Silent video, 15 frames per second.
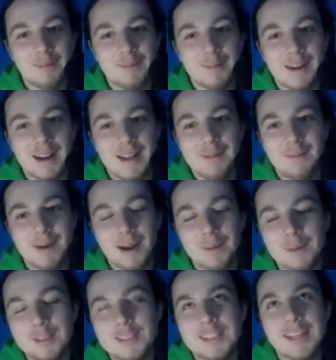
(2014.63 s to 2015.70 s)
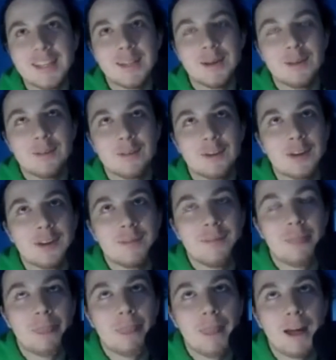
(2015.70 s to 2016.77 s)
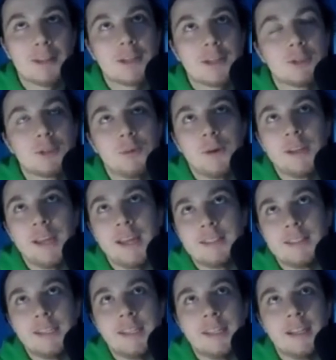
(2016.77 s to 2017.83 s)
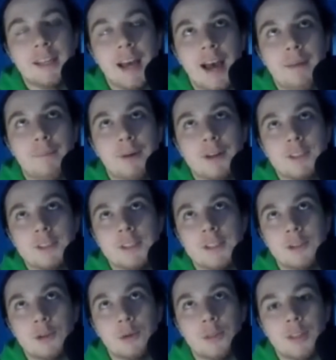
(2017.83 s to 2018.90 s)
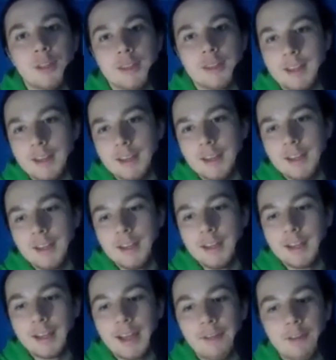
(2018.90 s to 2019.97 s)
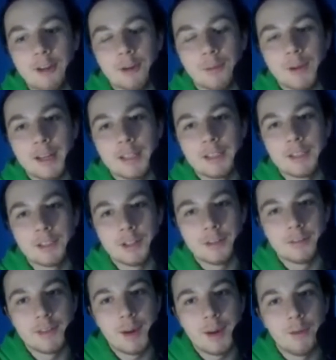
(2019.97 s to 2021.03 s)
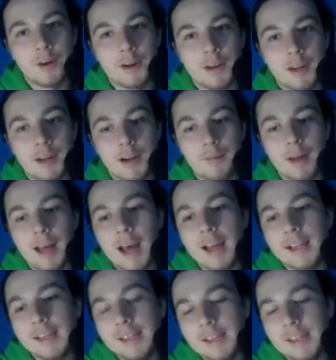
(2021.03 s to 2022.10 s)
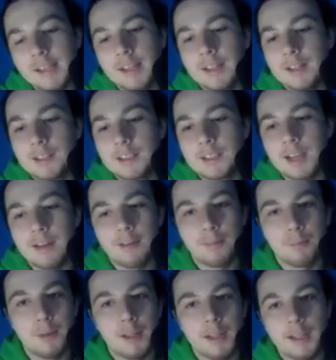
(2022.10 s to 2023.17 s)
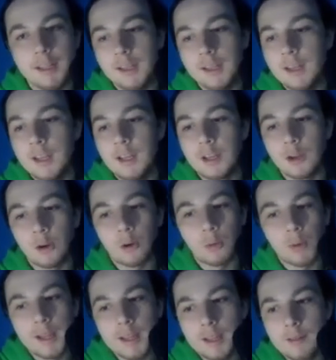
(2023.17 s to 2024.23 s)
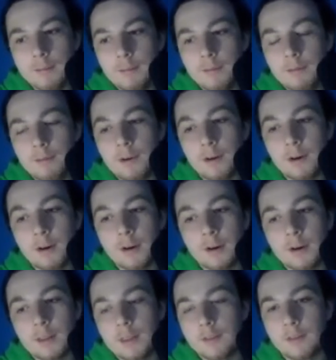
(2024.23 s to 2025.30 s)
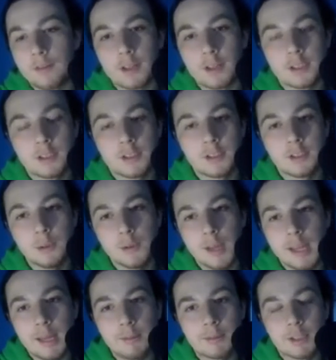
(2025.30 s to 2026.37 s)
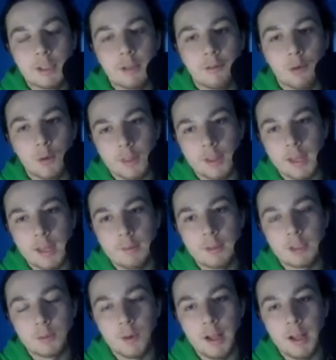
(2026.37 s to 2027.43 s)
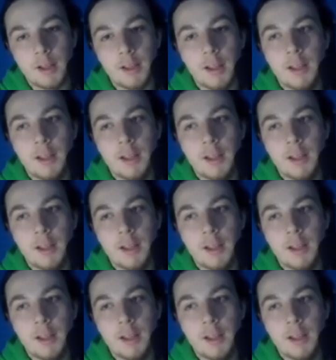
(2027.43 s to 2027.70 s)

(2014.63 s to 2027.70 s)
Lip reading: But I will say though, I'll start with 2018. I personally do think that Kevin Durant deserved that one. I get it. Steph played great for the first 2 games and the fourth game as well.